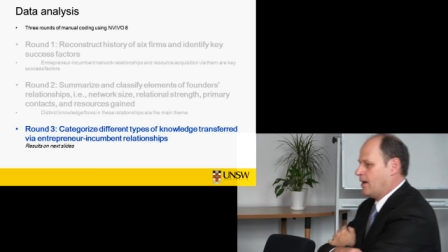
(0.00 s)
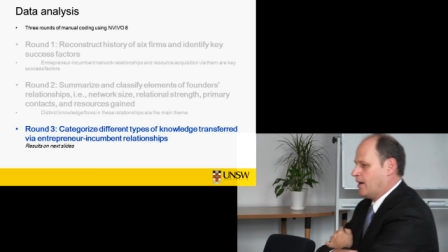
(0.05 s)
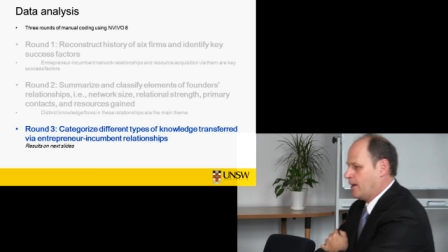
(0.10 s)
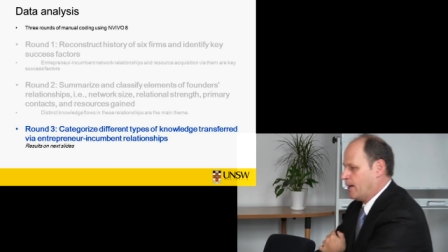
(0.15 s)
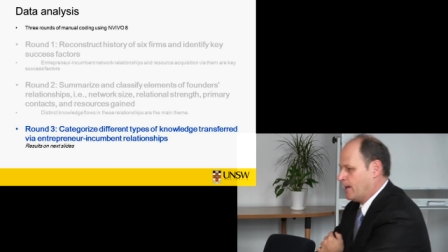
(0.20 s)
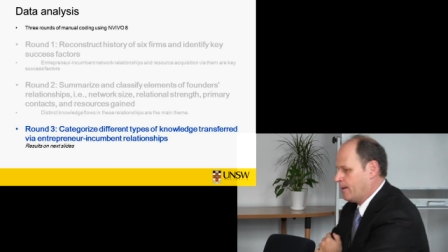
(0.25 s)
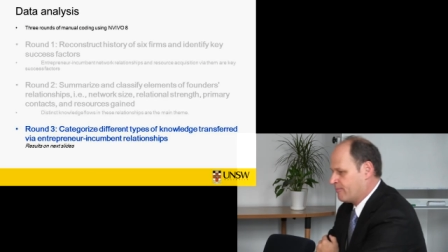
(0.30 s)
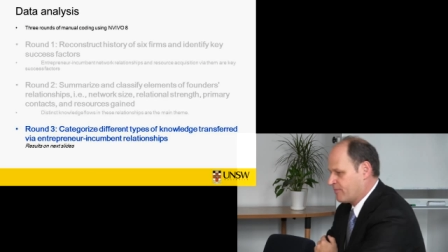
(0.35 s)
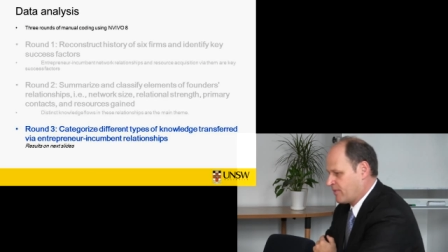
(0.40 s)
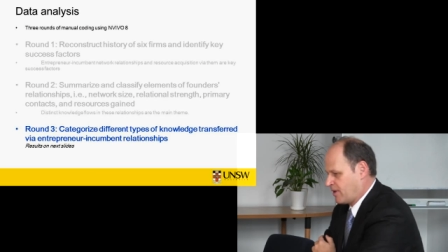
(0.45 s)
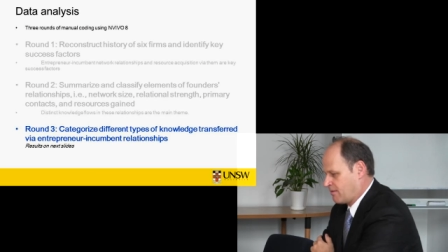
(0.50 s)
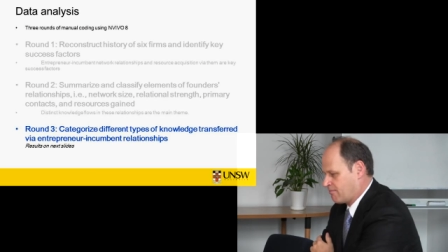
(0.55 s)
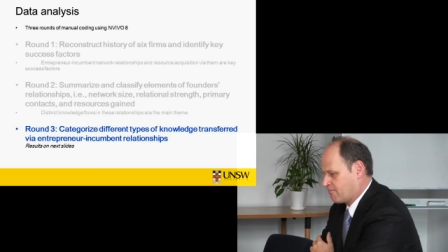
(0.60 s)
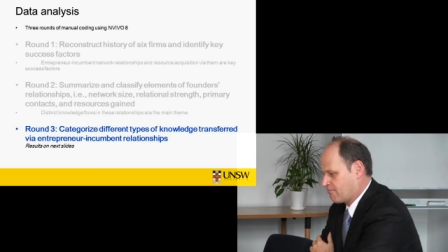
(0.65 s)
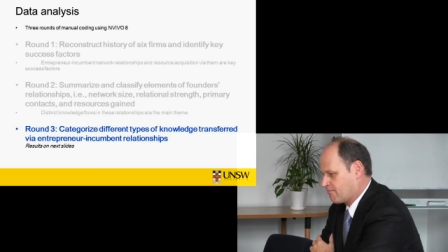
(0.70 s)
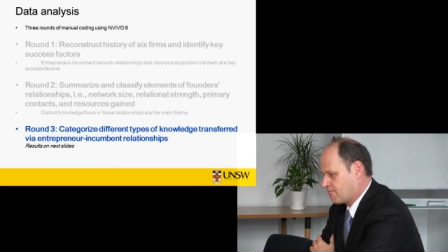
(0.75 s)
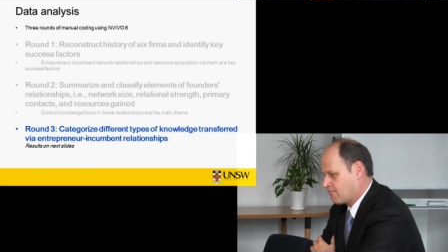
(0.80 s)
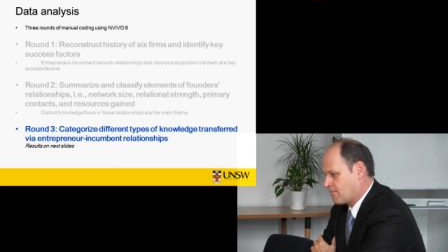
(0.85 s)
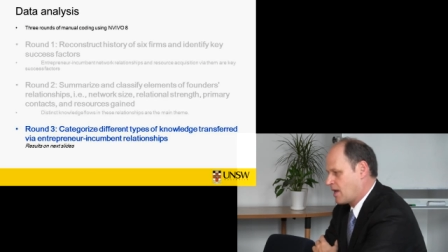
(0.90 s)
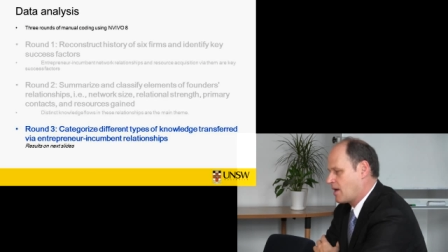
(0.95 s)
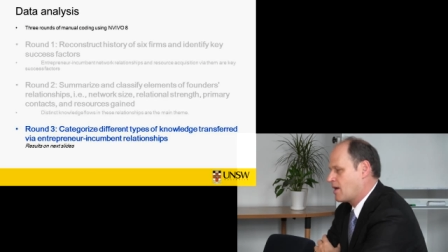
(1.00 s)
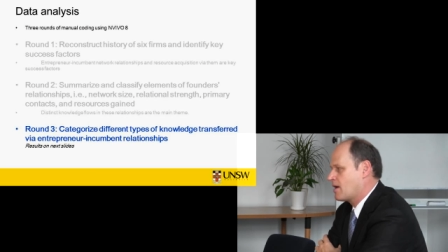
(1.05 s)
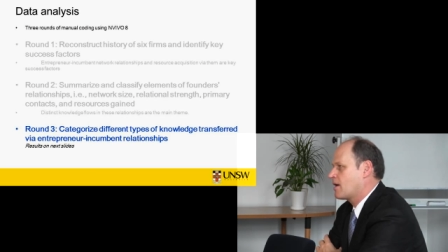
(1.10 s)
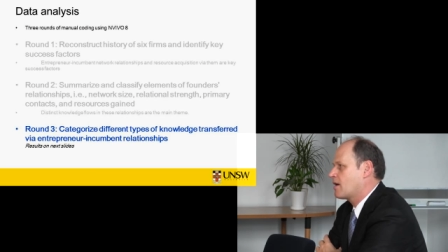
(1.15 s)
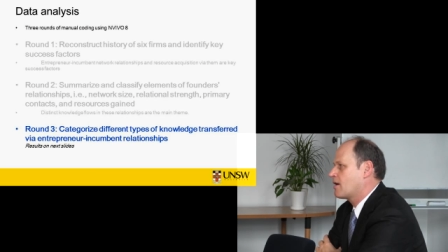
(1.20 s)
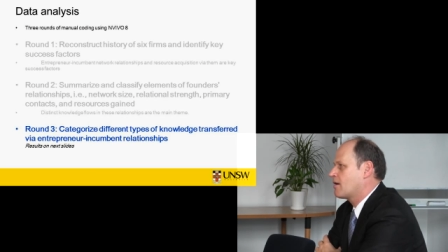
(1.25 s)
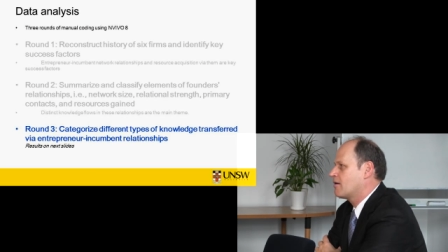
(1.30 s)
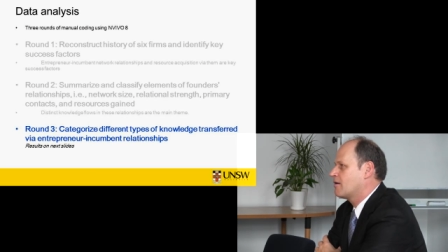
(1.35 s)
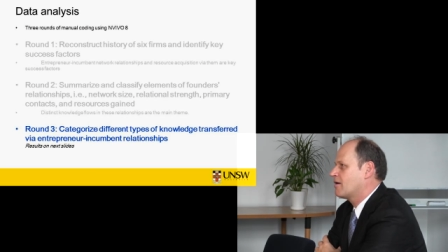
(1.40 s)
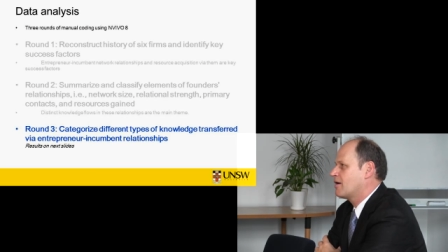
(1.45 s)

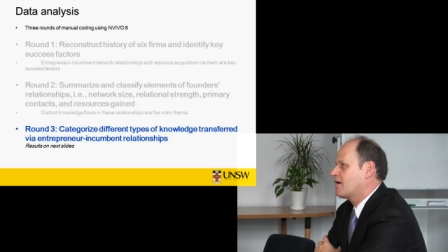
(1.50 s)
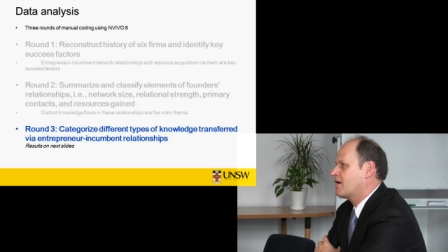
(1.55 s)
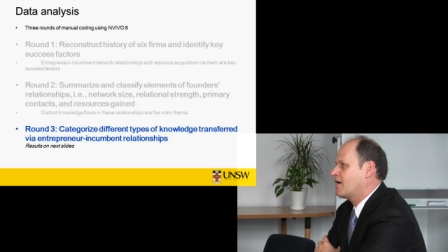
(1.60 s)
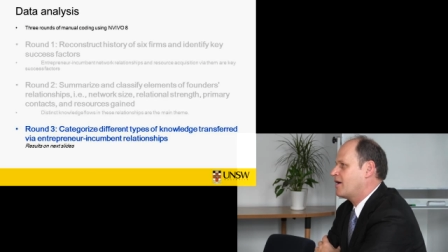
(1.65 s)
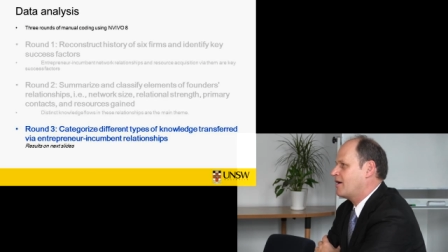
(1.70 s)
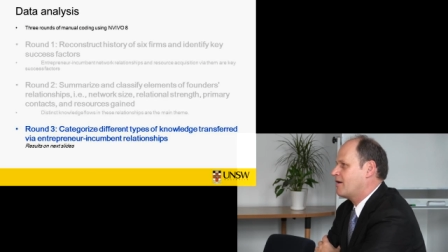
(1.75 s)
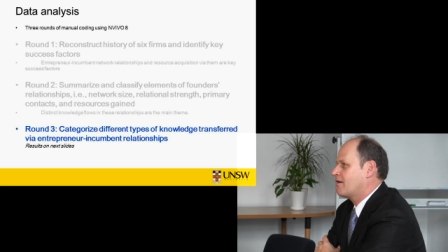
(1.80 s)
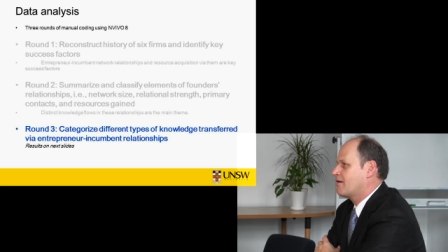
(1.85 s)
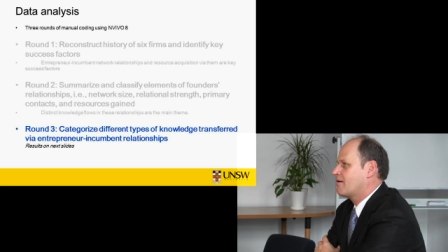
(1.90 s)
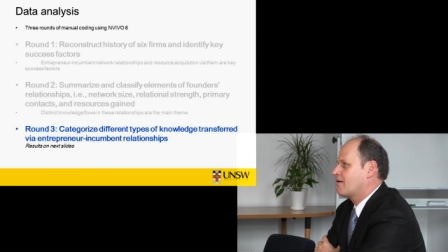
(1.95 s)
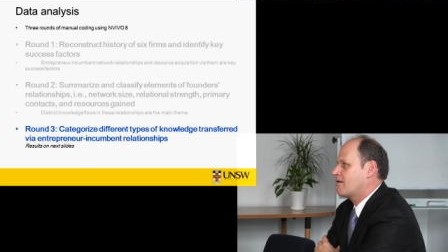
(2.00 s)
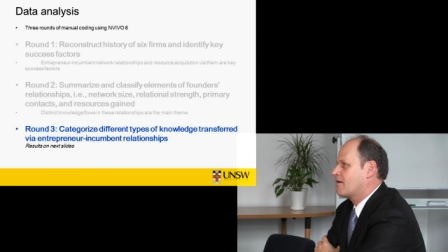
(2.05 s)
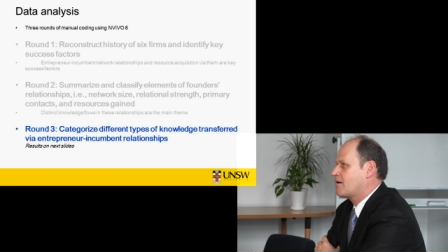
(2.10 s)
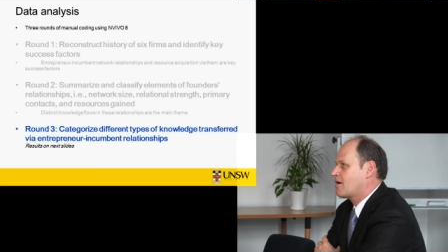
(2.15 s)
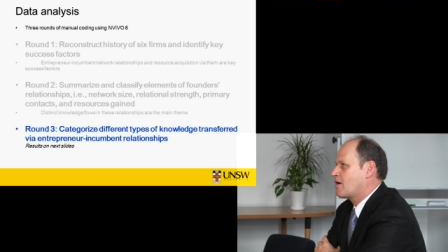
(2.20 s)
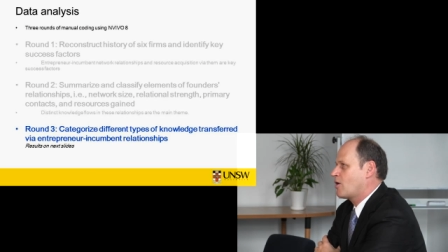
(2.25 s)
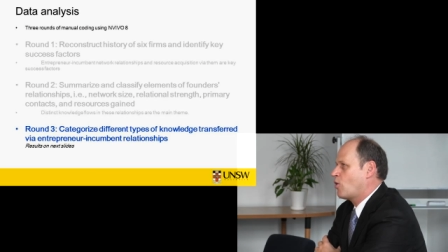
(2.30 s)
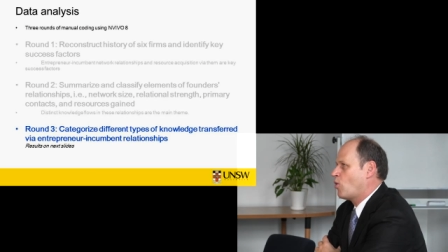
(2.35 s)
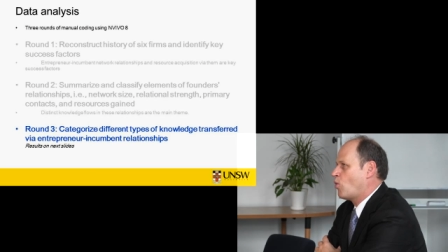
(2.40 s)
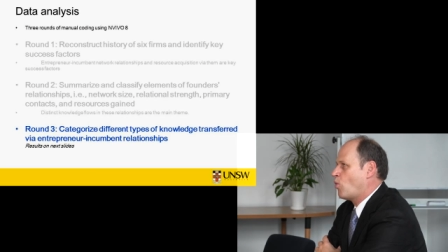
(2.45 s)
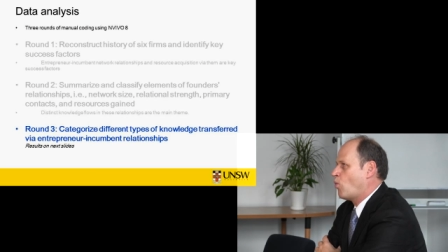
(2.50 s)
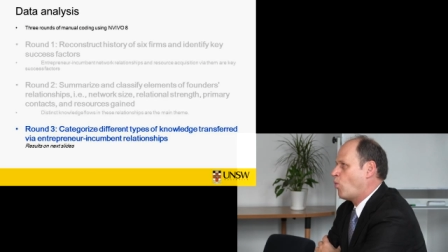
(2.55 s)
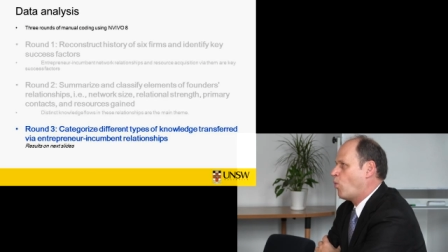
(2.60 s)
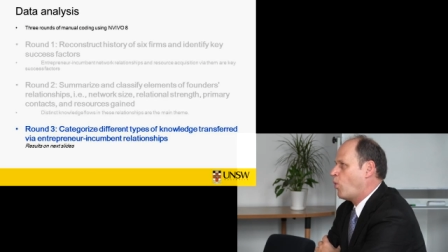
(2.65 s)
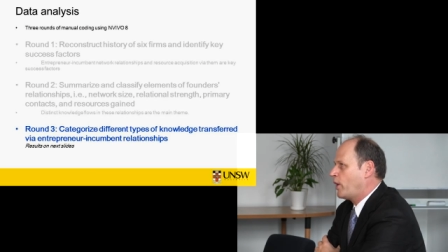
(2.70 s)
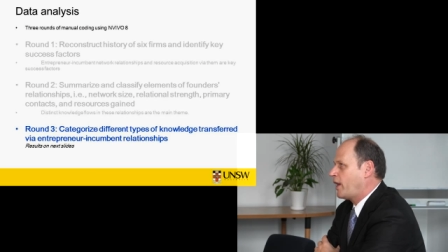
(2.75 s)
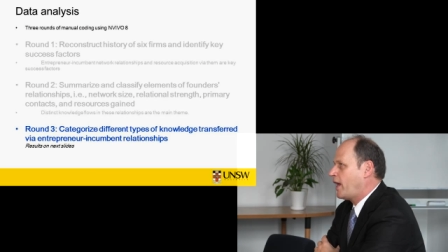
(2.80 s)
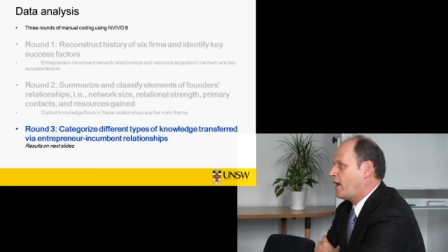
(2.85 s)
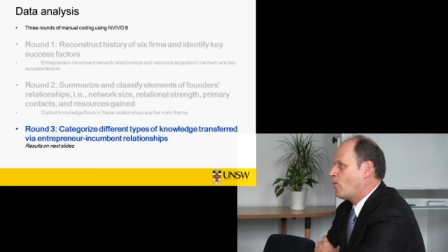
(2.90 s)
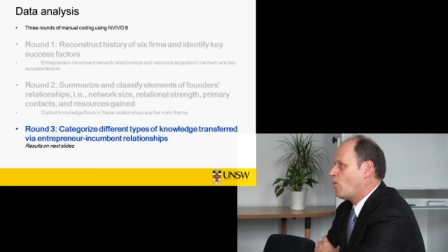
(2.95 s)

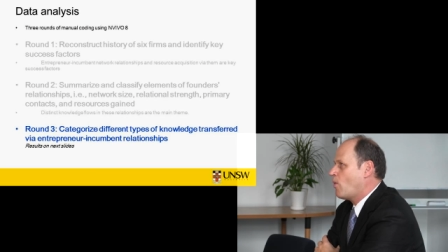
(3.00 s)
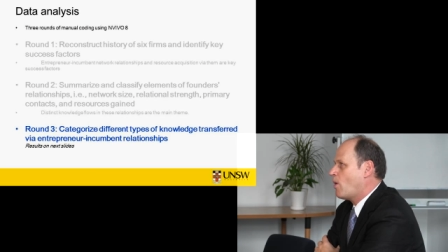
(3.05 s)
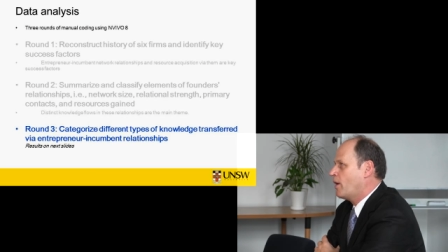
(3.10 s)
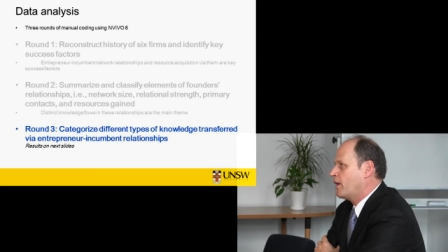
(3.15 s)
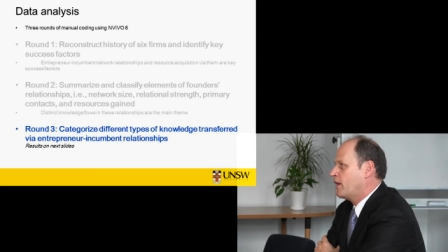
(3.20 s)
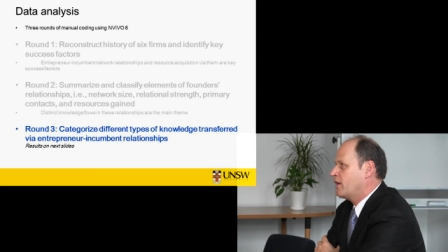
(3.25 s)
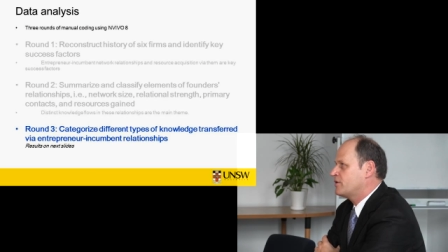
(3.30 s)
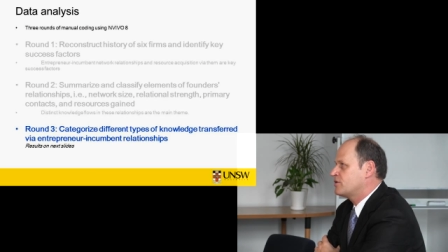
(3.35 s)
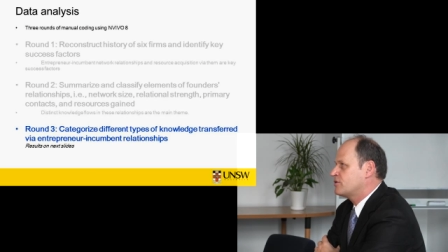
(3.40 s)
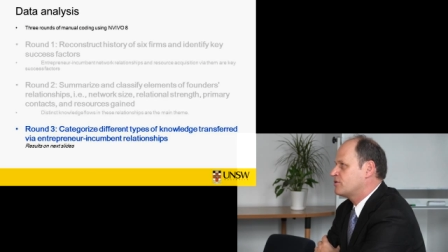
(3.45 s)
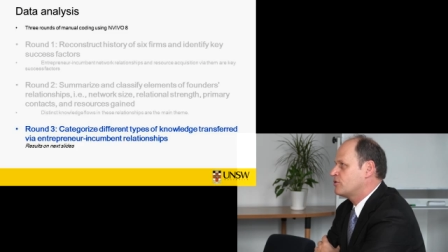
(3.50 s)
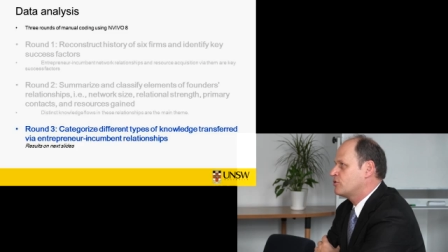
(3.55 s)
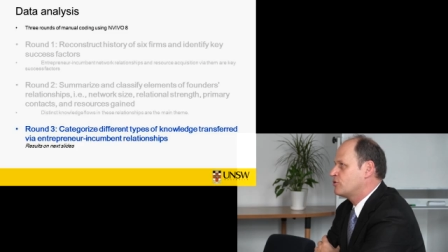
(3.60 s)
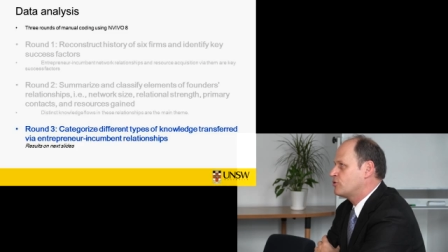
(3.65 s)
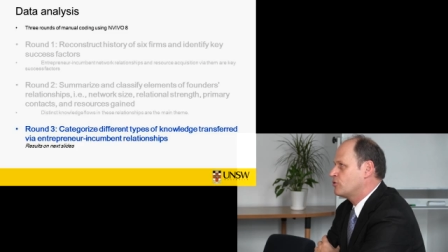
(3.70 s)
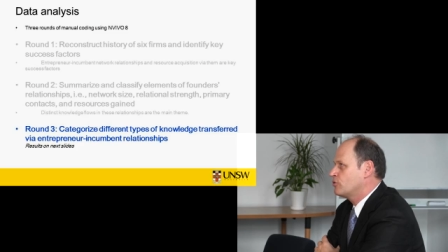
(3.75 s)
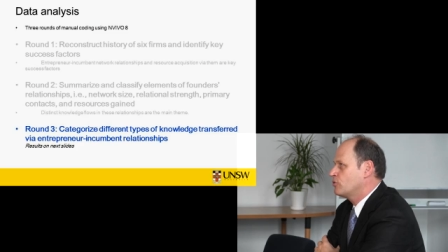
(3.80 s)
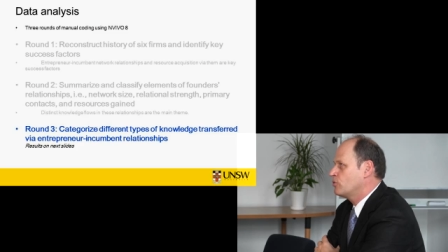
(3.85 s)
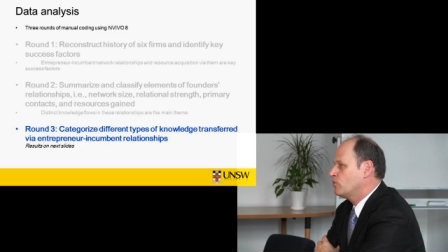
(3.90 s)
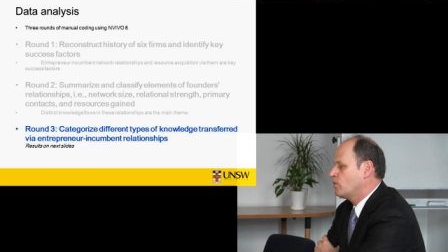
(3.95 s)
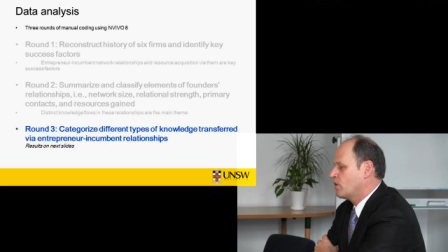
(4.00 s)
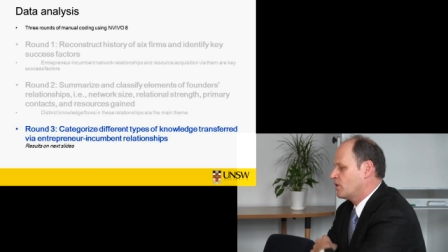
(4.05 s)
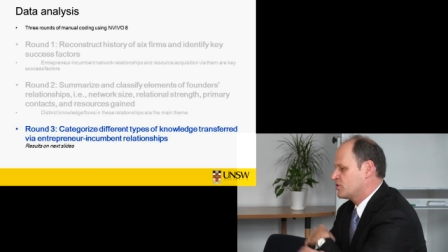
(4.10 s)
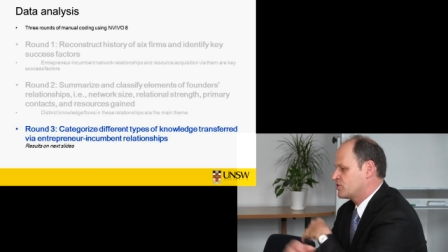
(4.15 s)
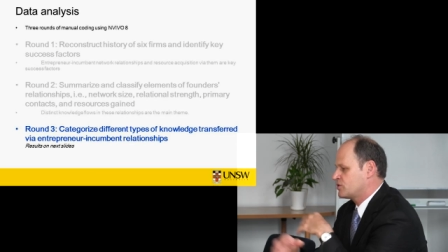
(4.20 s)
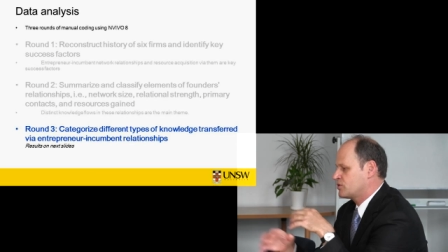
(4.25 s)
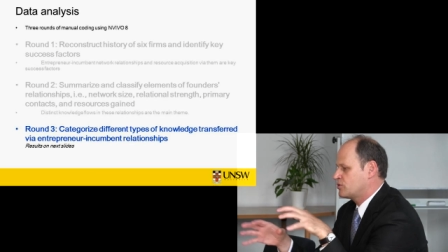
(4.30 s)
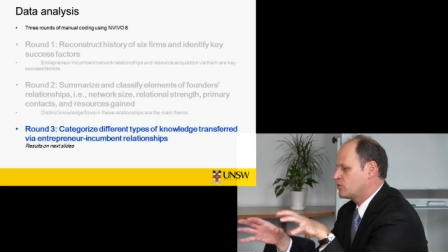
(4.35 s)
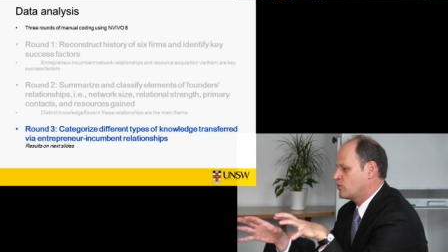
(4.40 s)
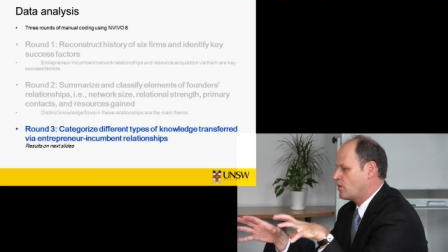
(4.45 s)
what I wanted to do was